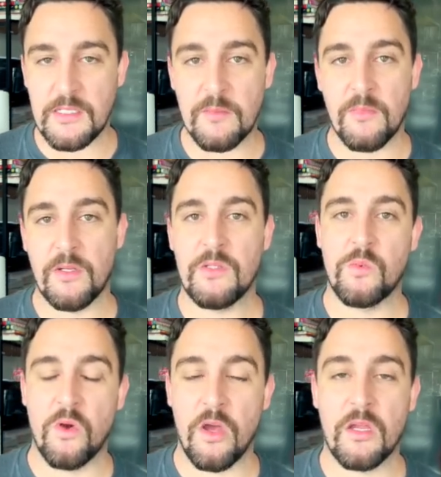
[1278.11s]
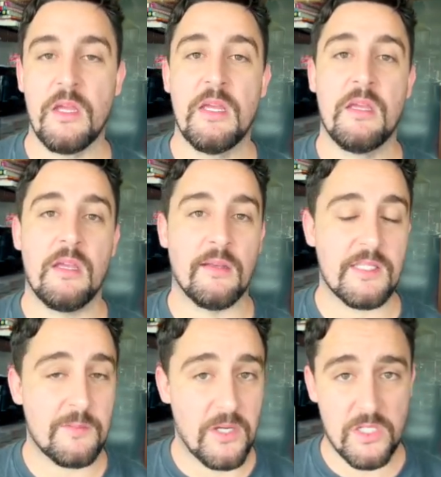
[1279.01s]
Tim Burton's work, and
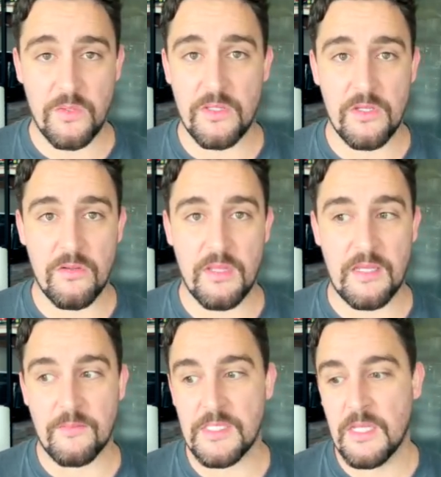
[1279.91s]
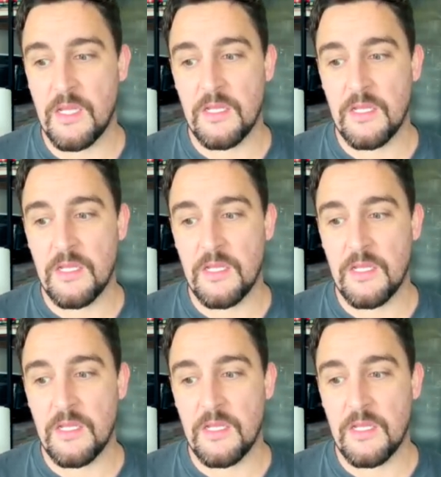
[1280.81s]
especially with new themes.